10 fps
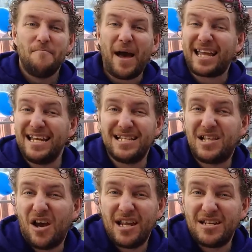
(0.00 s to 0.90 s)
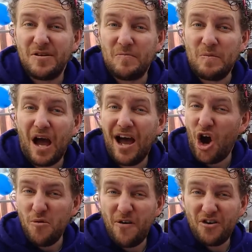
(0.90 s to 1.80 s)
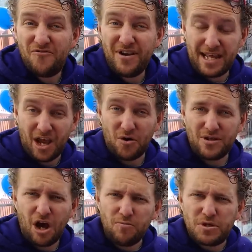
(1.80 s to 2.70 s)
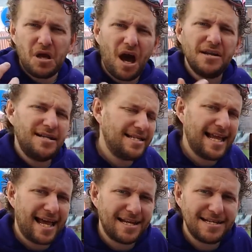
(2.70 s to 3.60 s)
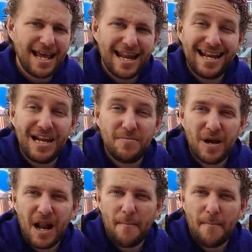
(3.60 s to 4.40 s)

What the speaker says: Back inside. I hope those videos helped you understand a little bit